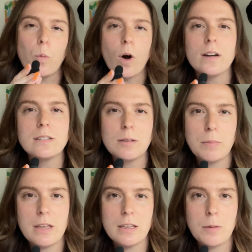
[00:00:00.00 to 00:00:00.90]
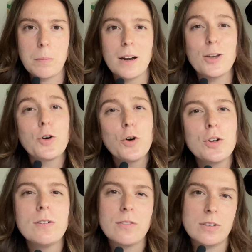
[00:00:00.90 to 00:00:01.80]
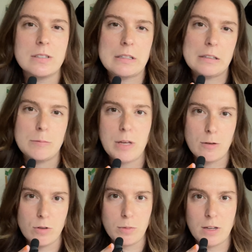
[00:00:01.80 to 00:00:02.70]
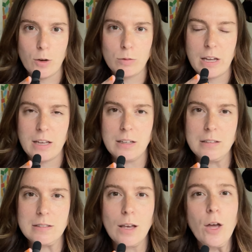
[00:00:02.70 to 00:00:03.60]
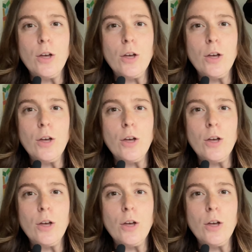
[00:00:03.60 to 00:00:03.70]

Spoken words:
wanted to make, but I couldn't physically make with my own hands.